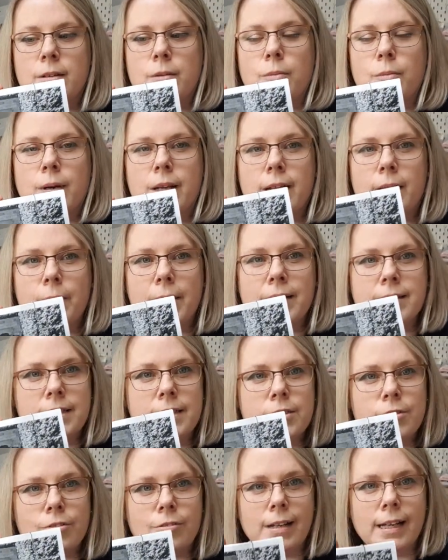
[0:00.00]
when I went
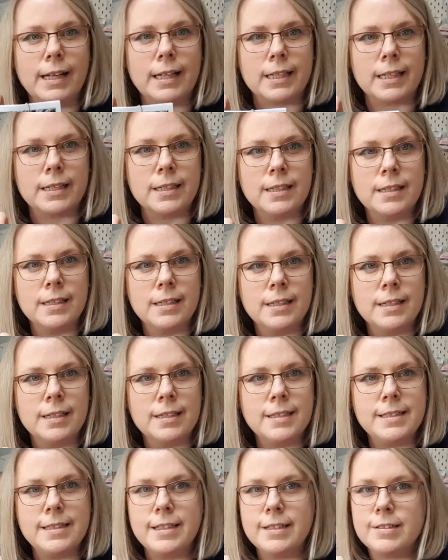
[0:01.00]
interrailing
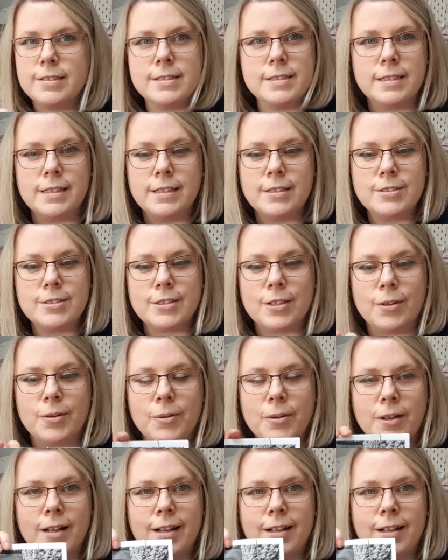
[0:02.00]
years and years ago.